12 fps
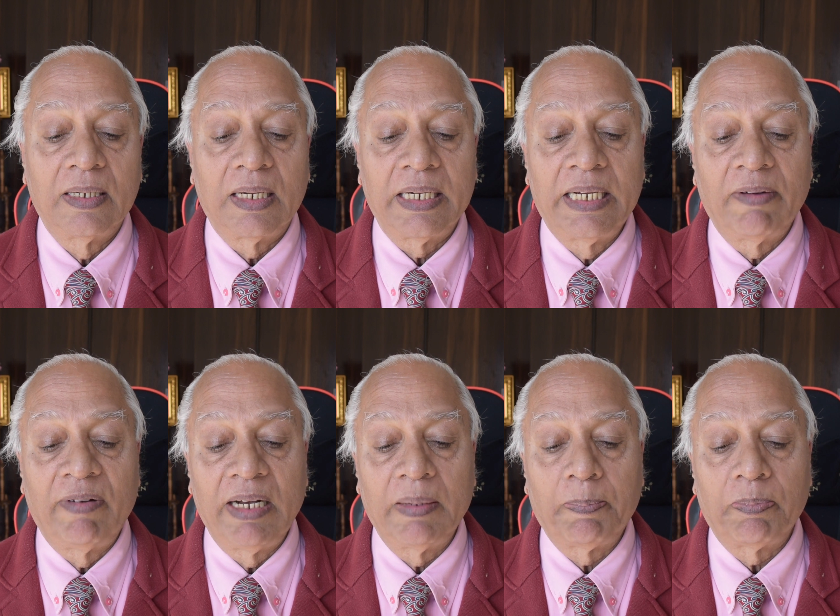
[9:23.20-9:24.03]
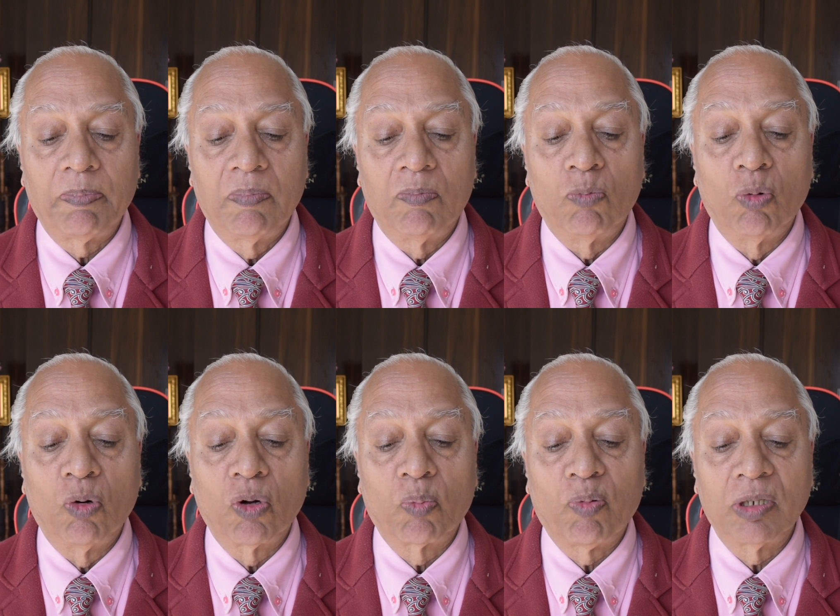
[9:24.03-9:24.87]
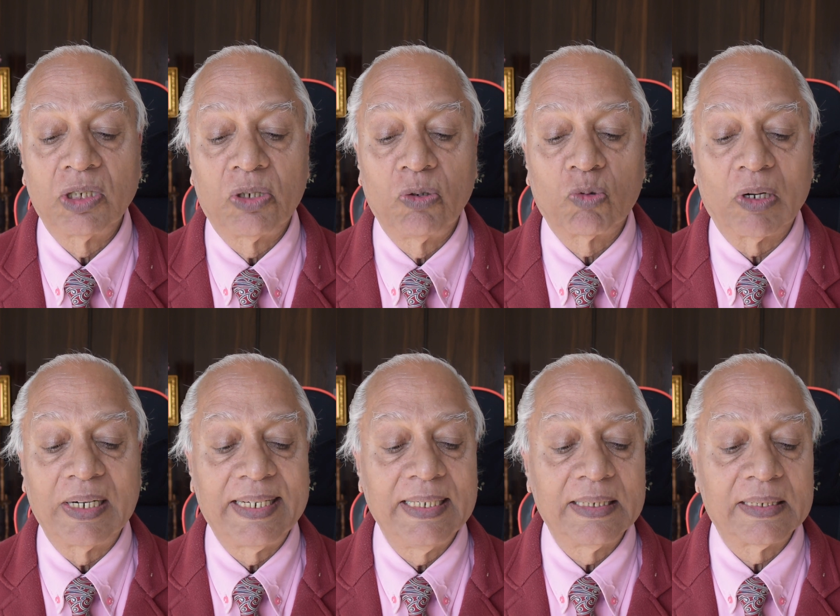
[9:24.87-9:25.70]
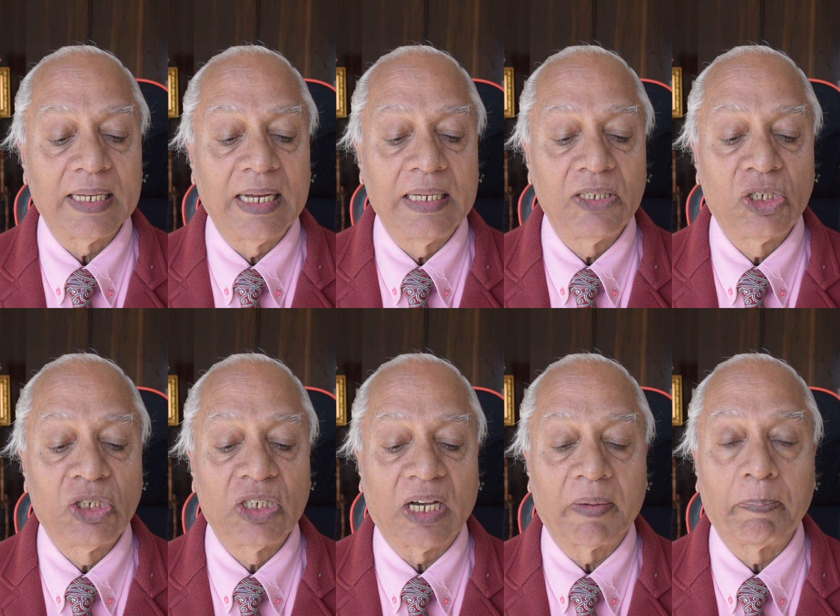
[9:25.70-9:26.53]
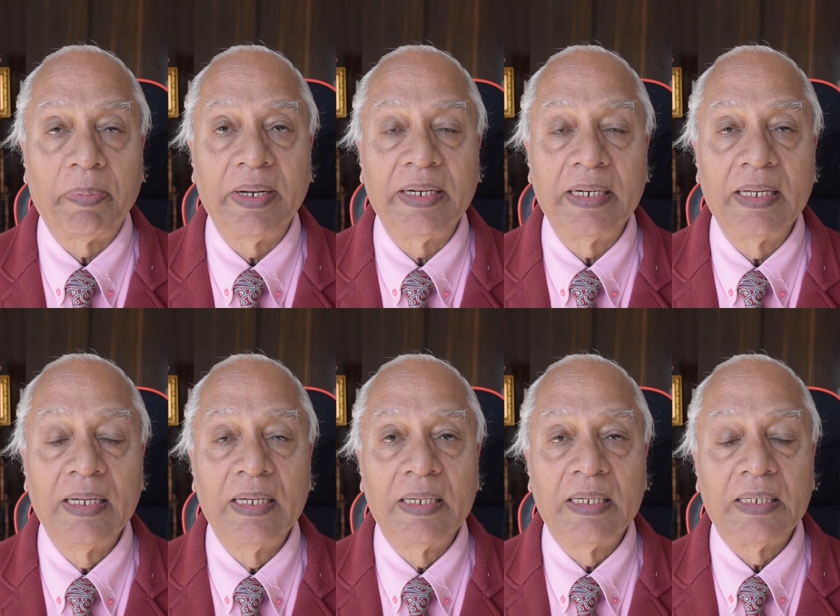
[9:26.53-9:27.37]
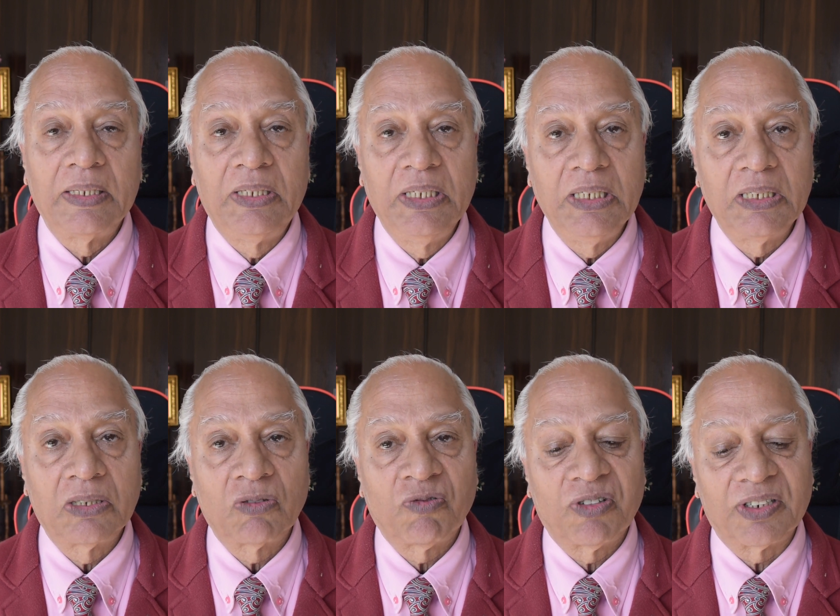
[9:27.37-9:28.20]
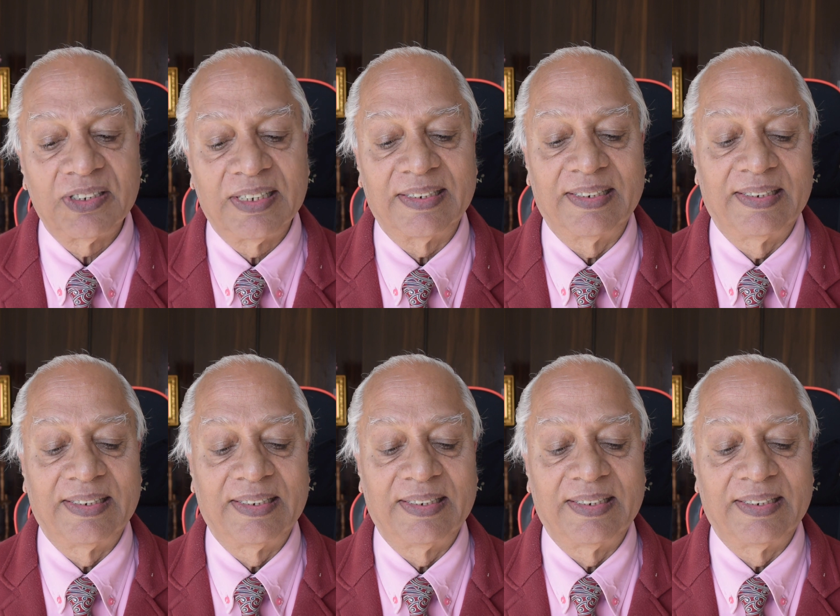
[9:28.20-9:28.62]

Develop more positive qualities and sharpen these further.